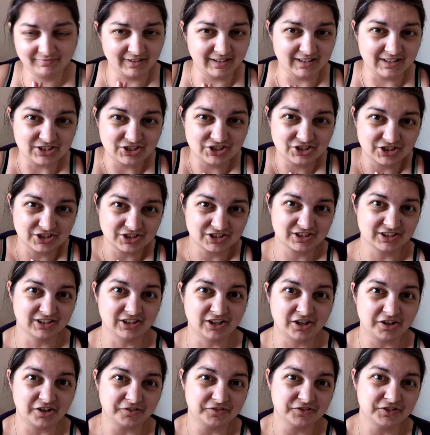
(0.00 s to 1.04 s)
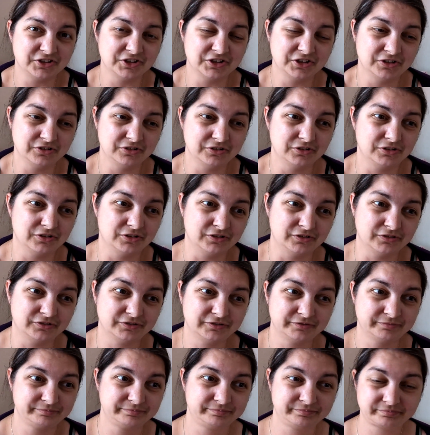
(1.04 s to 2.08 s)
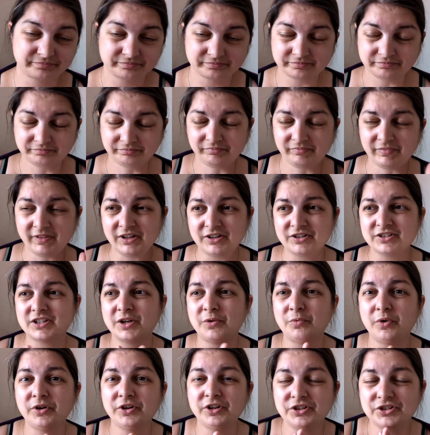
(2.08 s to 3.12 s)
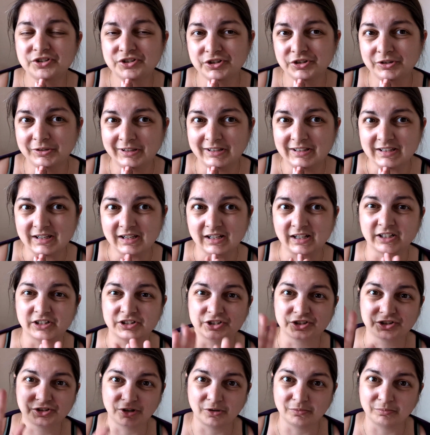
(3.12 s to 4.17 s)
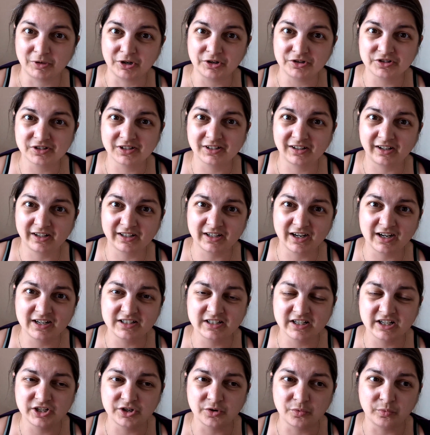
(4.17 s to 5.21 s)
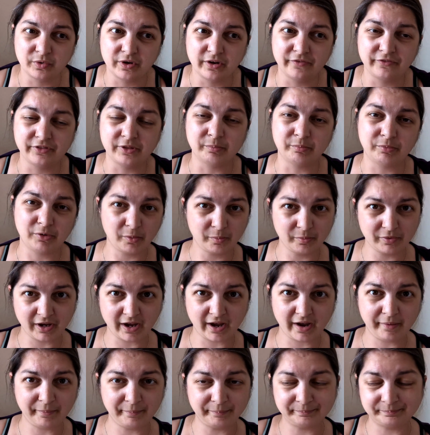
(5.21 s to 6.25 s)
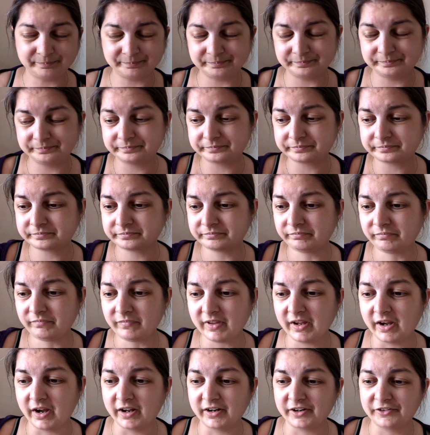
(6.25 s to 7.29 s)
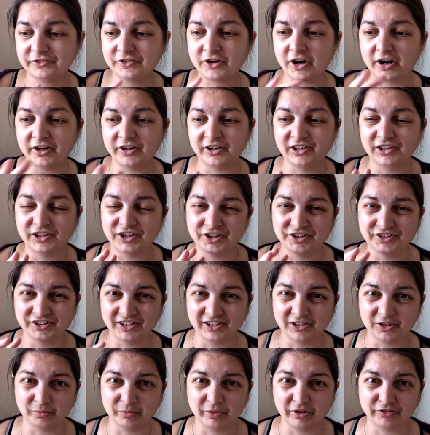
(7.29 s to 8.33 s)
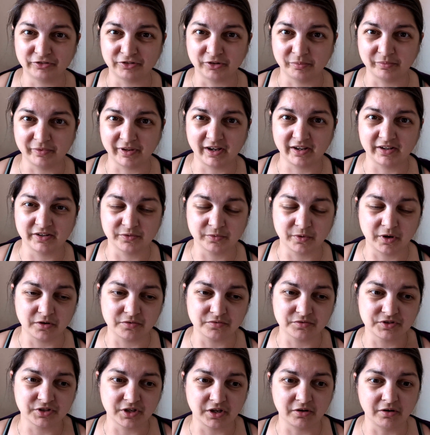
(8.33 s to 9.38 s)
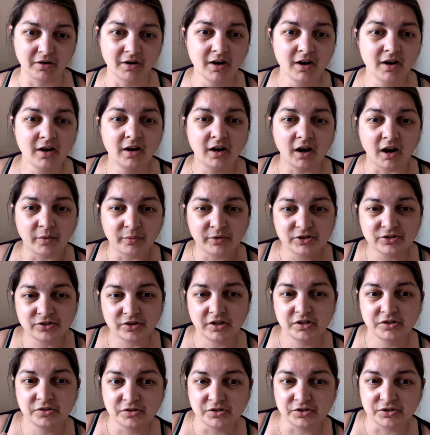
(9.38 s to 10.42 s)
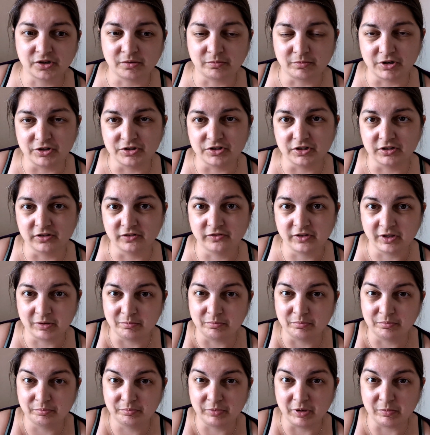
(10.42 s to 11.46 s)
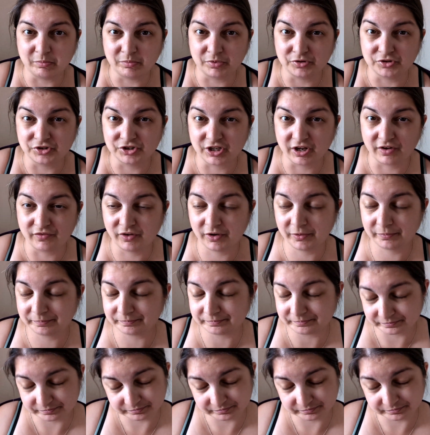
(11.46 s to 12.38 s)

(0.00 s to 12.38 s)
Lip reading: It's just an afternoon of, because I want to do it like a stop motion like I did with the bobcat, and I've kind of learned a little bit from that as well. So I want to try and do a stop motion of him being put together,